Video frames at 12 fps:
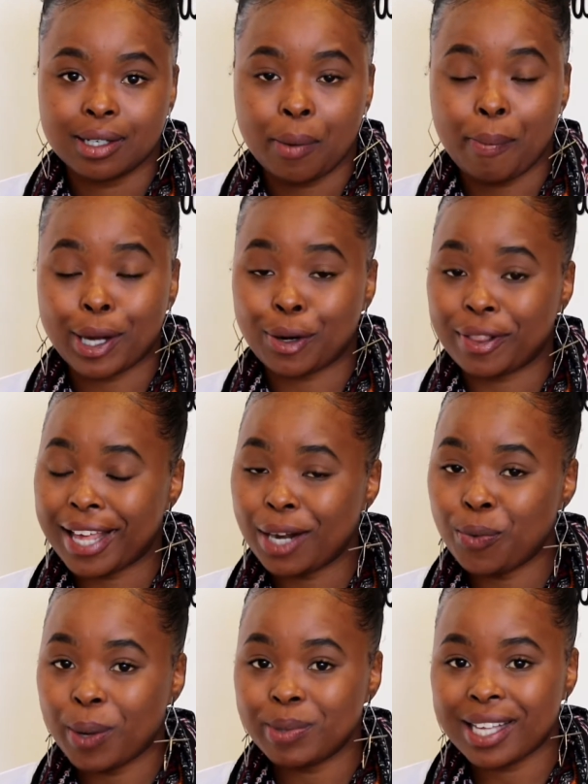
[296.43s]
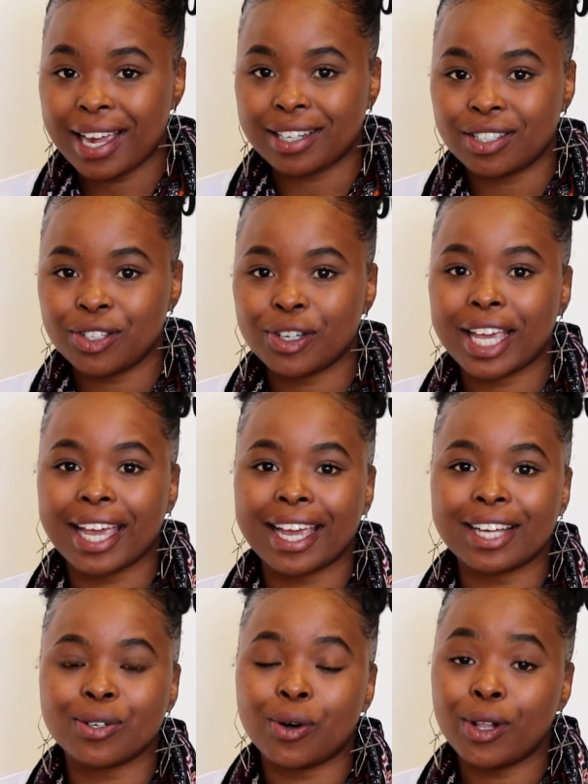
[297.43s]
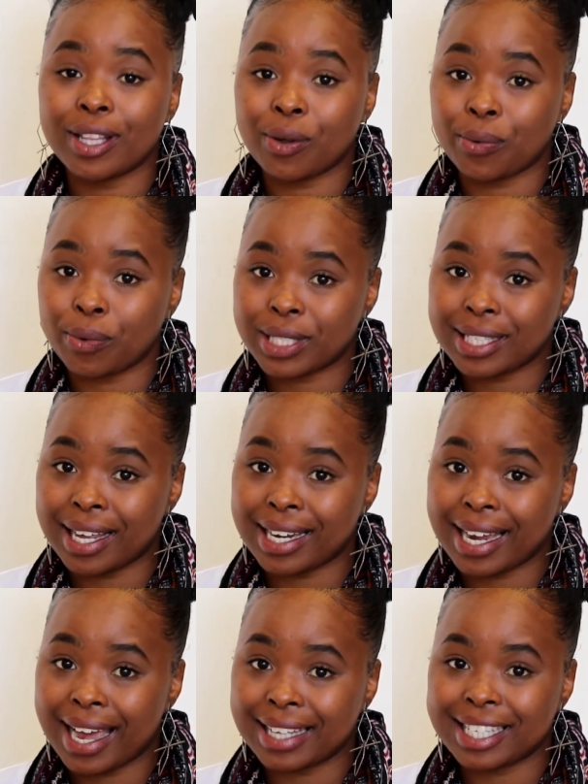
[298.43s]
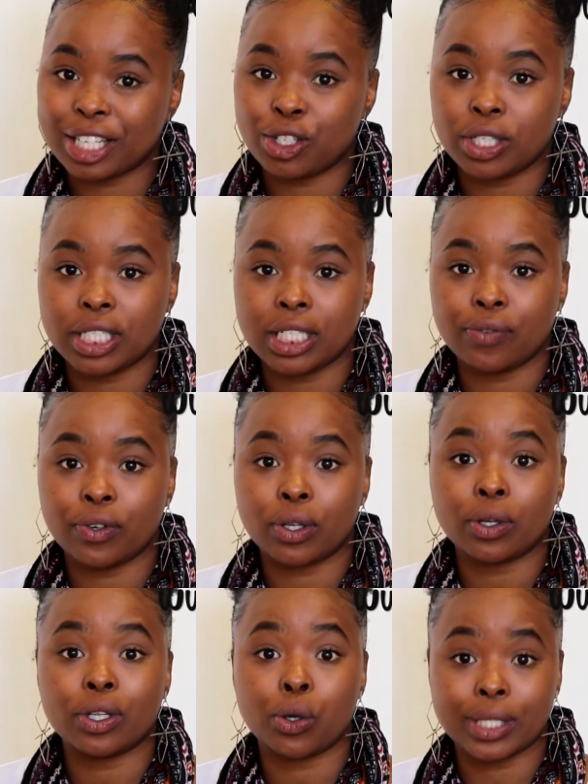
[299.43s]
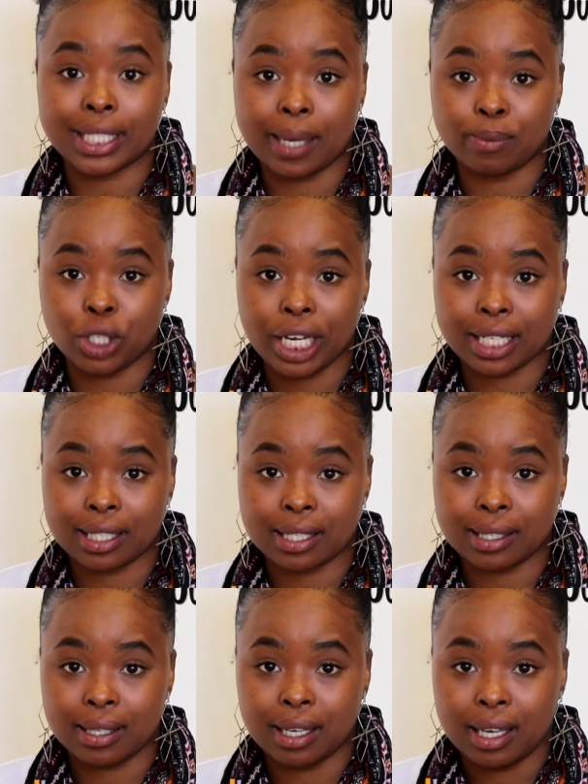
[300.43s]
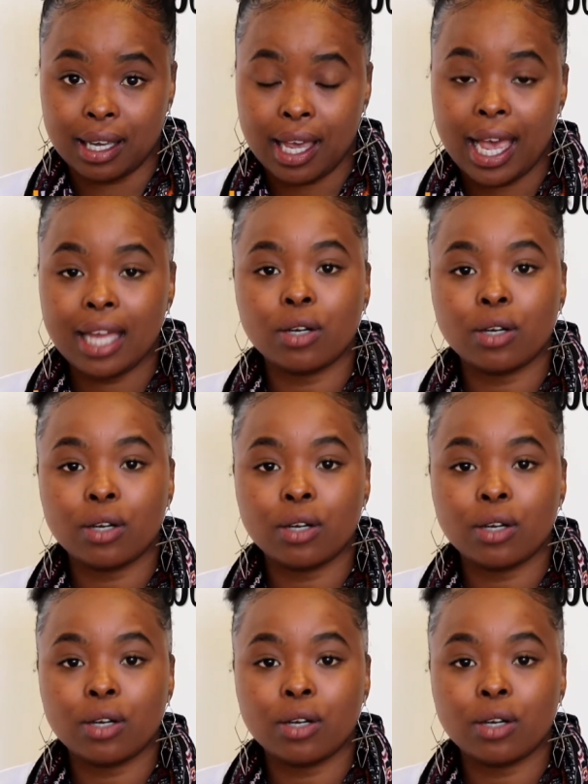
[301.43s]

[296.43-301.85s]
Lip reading: but on that website you can get all the study guides that you need for your subjects and